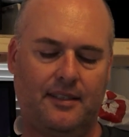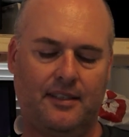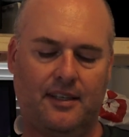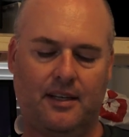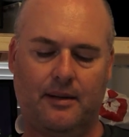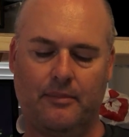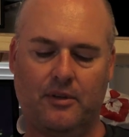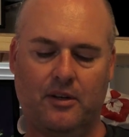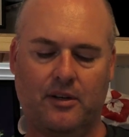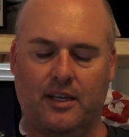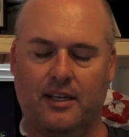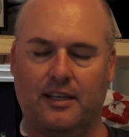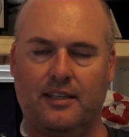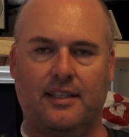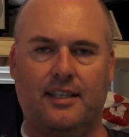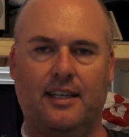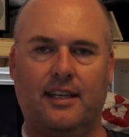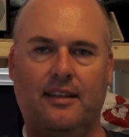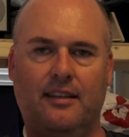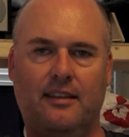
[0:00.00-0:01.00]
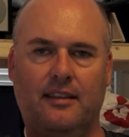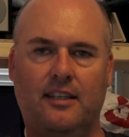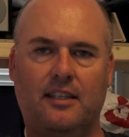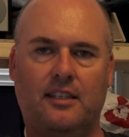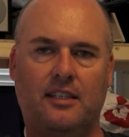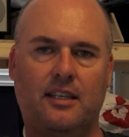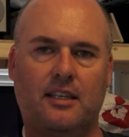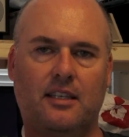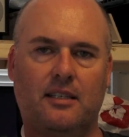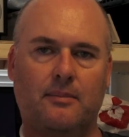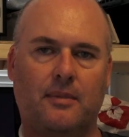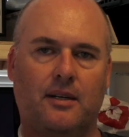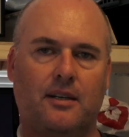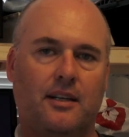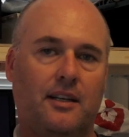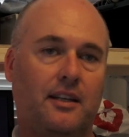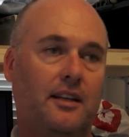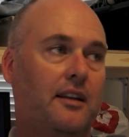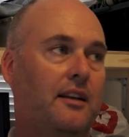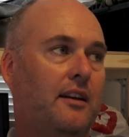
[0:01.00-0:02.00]
and I'm not going to say that this is
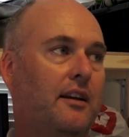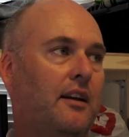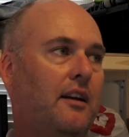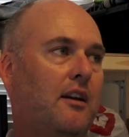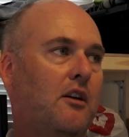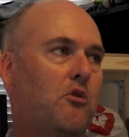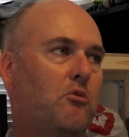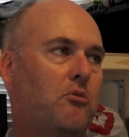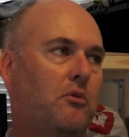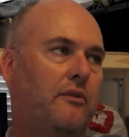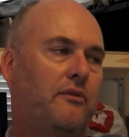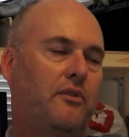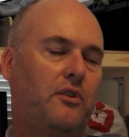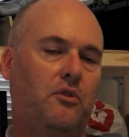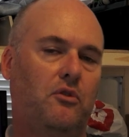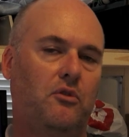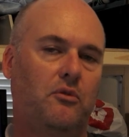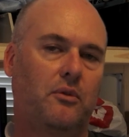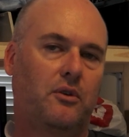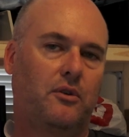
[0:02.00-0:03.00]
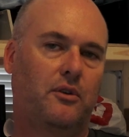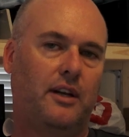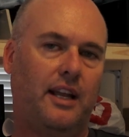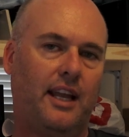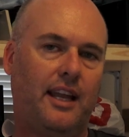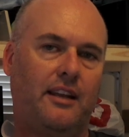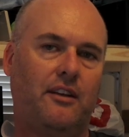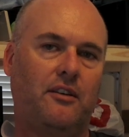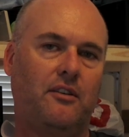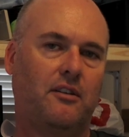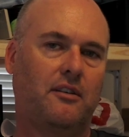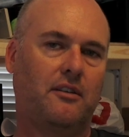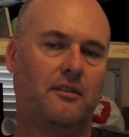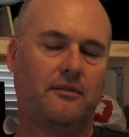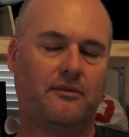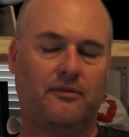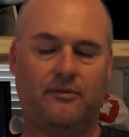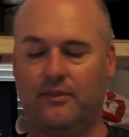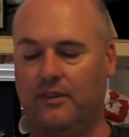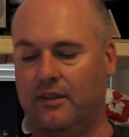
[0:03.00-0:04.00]
my review or end
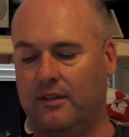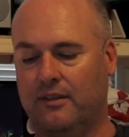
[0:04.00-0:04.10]
of